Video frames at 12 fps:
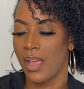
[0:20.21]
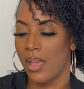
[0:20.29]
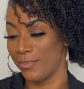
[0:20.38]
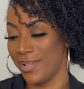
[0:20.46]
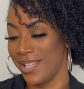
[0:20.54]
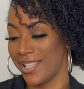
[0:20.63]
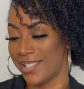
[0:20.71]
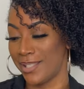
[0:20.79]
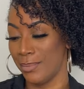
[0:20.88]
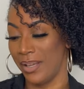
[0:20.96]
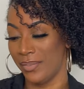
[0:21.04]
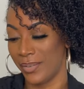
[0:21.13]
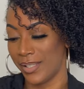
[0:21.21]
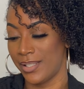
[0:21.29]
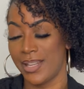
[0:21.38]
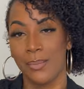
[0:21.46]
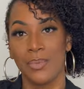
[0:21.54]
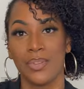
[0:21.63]
For me, this is my first
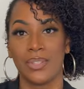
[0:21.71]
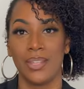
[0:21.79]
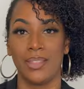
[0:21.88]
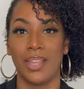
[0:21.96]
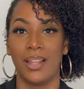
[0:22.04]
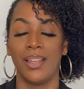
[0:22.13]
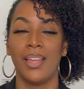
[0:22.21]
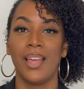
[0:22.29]
time using the